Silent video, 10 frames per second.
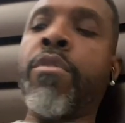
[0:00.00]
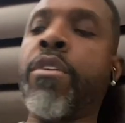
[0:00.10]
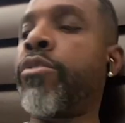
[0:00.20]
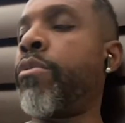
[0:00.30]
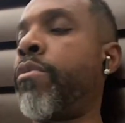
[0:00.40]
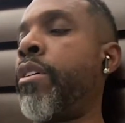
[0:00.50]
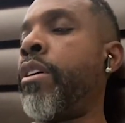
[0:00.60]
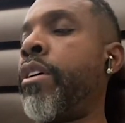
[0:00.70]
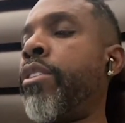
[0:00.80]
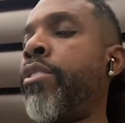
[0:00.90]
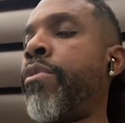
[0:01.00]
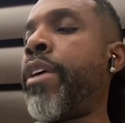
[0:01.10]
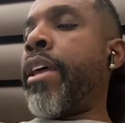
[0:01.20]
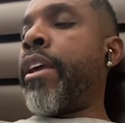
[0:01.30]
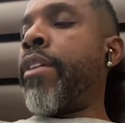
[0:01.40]
for a while. So, you
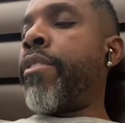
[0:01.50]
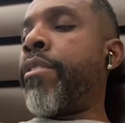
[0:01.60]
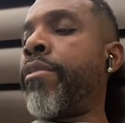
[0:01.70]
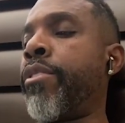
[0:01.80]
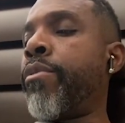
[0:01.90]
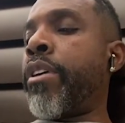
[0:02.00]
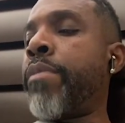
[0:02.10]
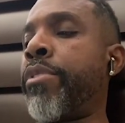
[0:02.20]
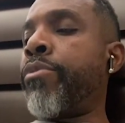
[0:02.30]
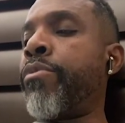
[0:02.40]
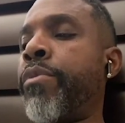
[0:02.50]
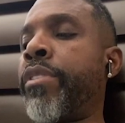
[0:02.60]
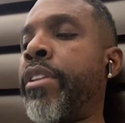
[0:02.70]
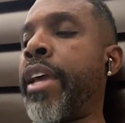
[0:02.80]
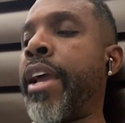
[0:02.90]
know, that era, you know, coming through
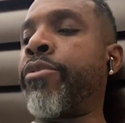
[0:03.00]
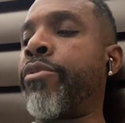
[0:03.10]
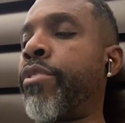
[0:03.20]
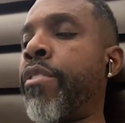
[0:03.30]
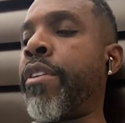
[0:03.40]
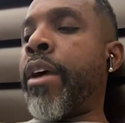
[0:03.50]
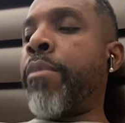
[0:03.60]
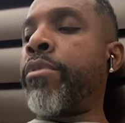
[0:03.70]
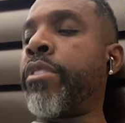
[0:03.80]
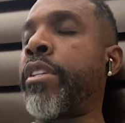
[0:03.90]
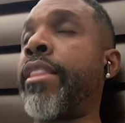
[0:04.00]
with the Nassers and all that, I was,